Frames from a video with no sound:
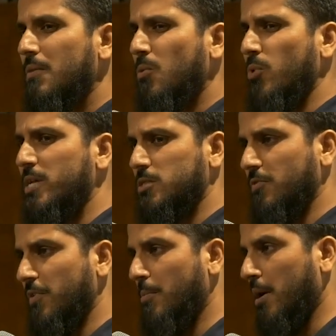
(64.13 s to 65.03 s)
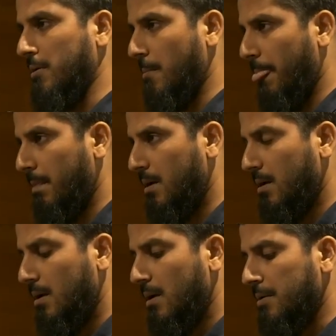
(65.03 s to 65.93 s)
the weakest of iman.
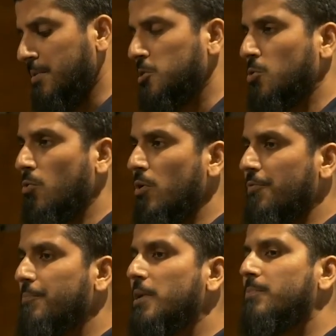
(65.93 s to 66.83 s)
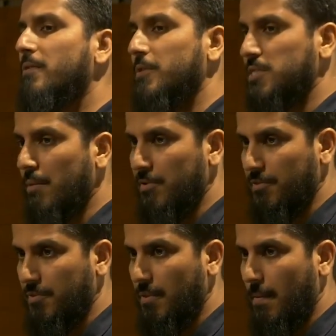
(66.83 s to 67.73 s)
In the story of the people of the
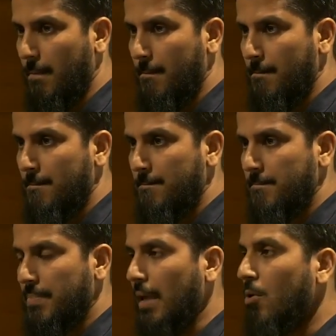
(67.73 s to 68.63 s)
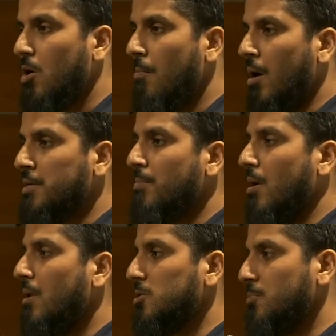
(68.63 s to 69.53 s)
Sabbath, they were commanded by
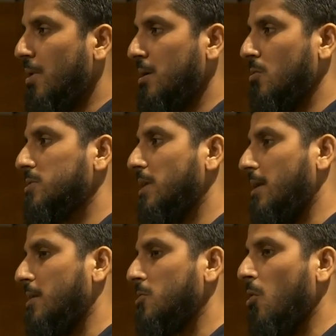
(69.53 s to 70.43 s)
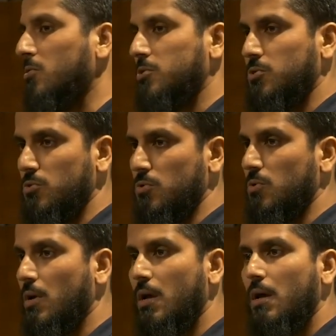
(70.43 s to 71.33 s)
Allah subhanahu wa ta'ala not to
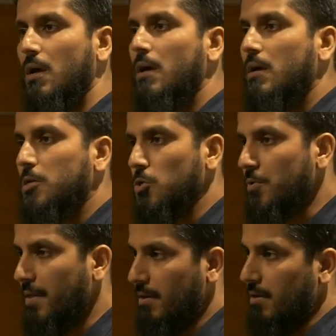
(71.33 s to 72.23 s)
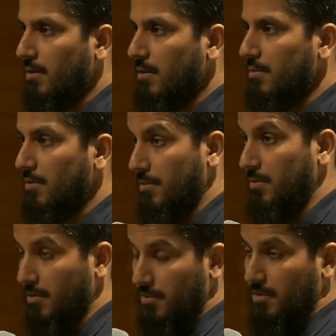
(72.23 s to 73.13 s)
do
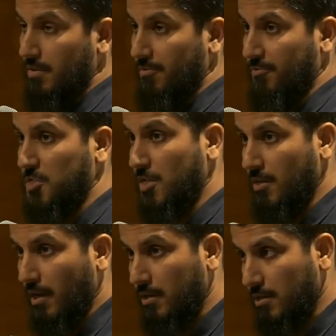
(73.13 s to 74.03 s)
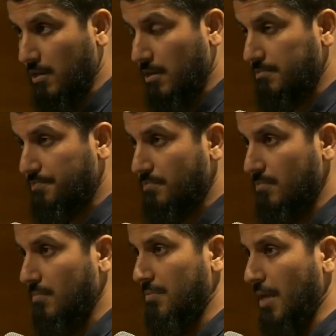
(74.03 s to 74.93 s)
the fishing. And
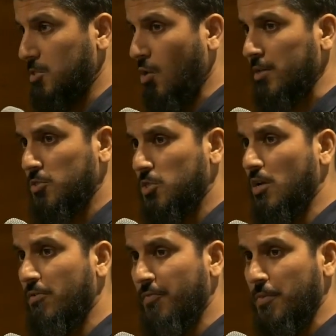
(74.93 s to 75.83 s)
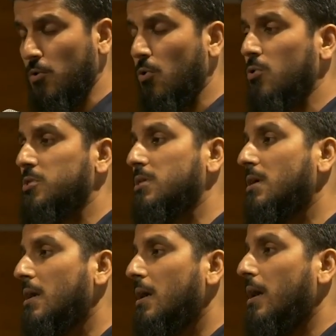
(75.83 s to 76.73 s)
they tried to circumvent the laws.
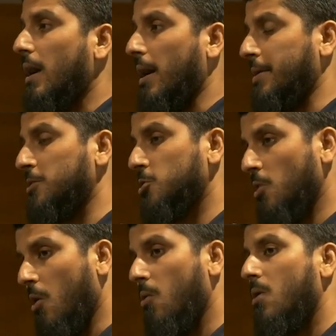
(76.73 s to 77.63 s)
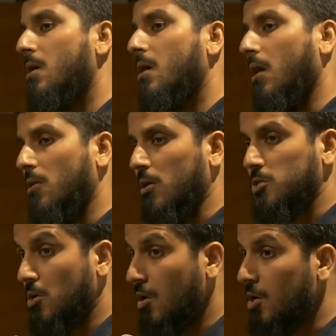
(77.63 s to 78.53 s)
And as you know,
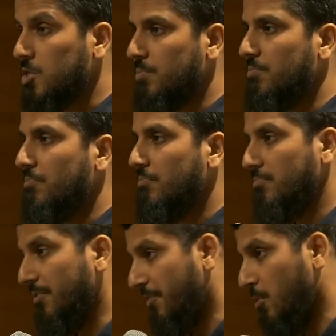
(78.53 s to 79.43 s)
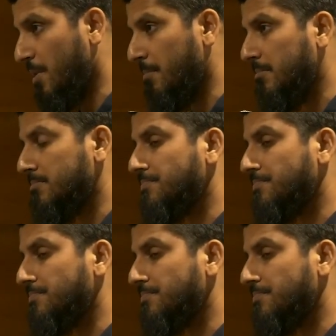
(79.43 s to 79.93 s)
Allah's curse befell them.